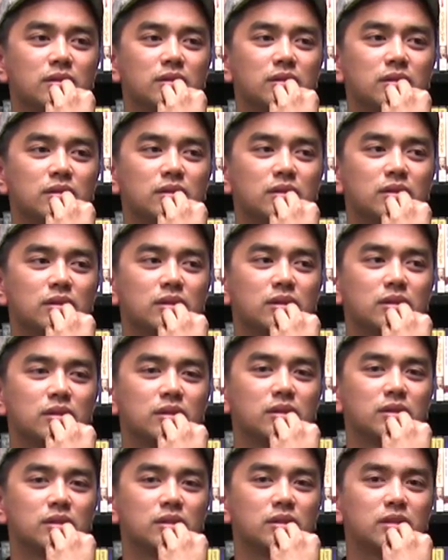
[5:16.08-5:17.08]

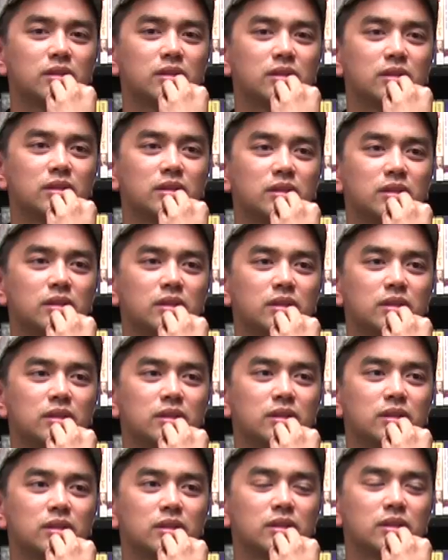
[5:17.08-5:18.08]

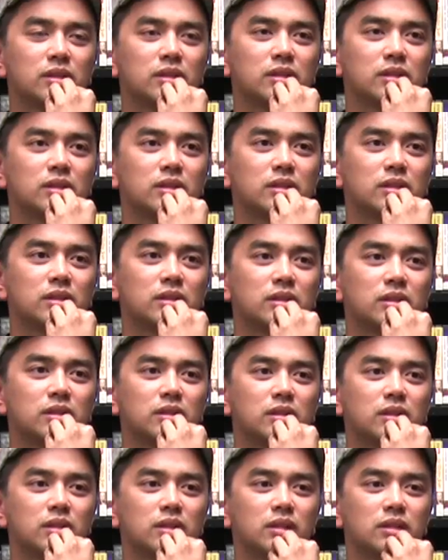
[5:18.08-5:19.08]

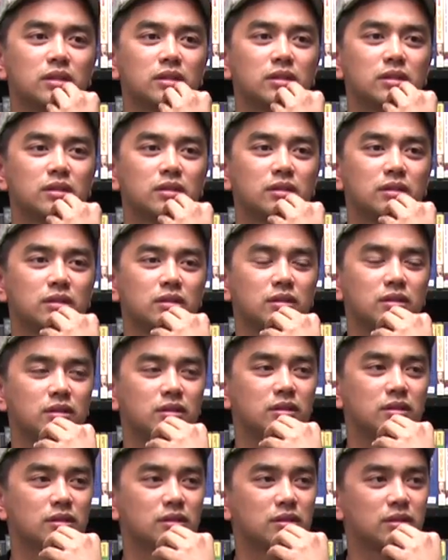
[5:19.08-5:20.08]

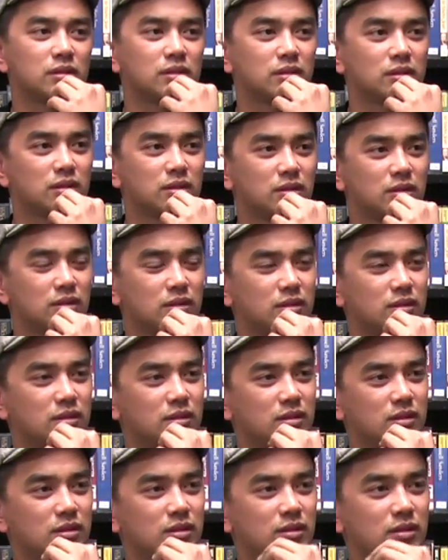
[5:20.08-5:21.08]

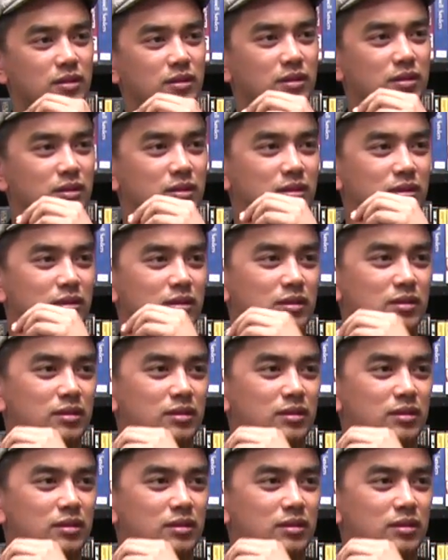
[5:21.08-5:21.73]
(silent)